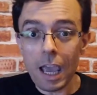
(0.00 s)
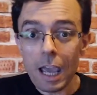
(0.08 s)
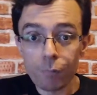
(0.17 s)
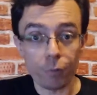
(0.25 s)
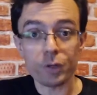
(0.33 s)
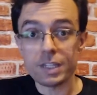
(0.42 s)

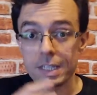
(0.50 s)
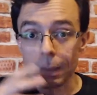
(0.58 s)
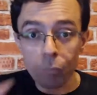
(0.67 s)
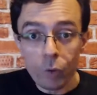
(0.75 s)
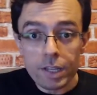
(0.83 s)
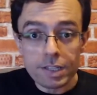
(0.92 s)
and for
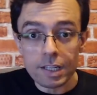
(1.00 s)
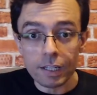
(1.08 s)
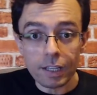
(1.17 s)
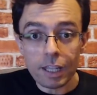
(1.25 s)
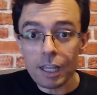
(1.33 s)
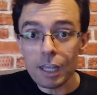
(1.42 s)
some
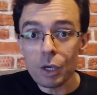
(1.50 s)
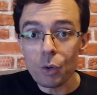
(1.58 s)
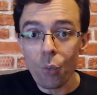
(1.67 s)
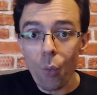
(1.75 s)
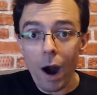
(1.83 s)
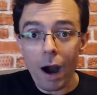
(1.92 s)
reason
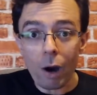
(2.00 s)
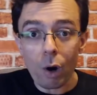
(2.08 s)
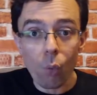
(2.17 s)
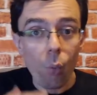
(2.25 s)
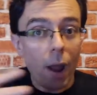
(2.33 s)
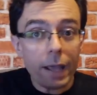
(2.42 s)
you are
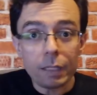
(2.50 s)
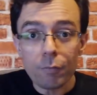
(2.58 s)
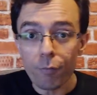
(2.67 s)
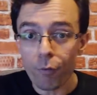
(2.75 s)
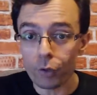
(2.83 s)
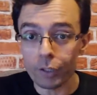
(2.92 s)

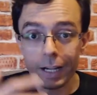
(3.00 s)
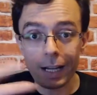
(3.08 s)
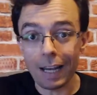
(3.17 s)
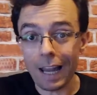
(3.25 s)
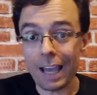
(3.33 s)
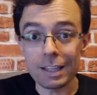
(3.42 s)
waiting for the
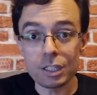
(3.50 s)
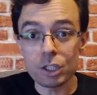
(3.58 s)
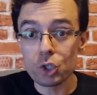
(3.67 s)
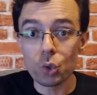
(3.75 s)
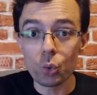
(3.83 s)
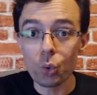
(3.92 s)
client
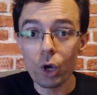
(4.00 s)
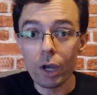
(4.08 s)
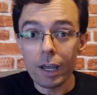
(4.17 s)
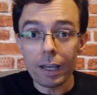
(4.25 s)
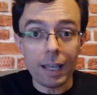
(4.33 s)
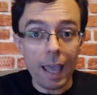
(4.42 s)
to
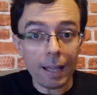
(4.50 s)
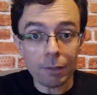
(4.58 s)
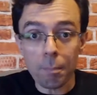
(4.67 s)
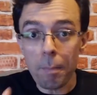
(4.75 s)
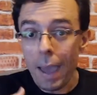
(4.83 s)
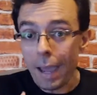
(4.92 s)

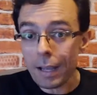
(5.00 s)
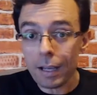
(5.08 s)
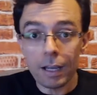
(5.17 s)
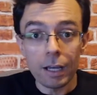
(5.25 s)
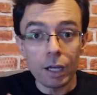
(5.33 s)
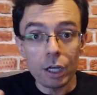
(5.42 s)
get
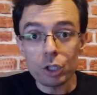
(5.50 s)
back